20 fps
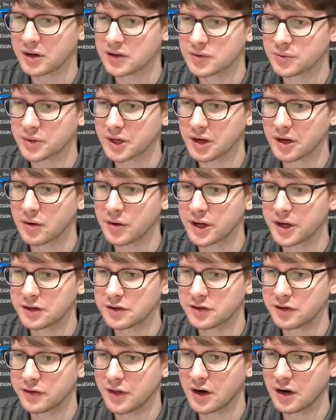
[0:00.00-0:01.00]
we can go ahead and
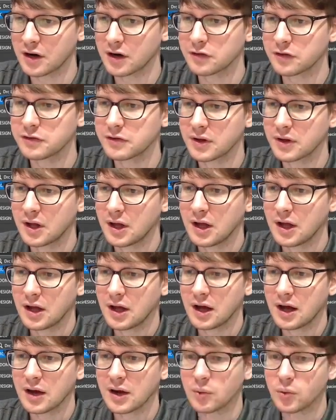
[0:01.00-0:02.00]
turn that off.
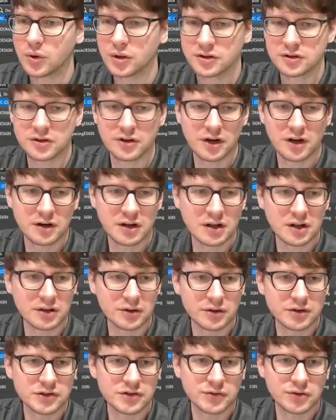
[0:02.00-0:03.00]
I will turn on
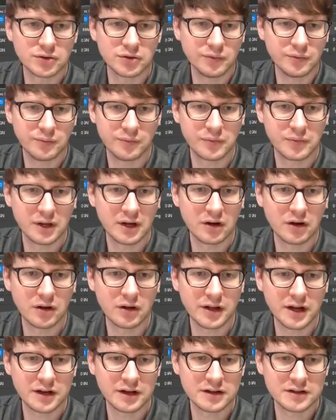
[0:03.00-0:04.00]
clearance view, and all
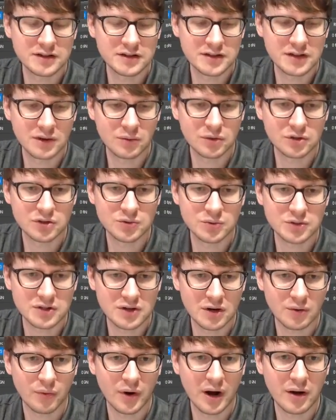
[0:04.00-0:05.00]
that is that once we
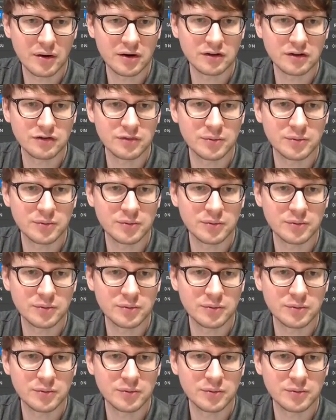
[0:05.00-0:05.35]
start routing from a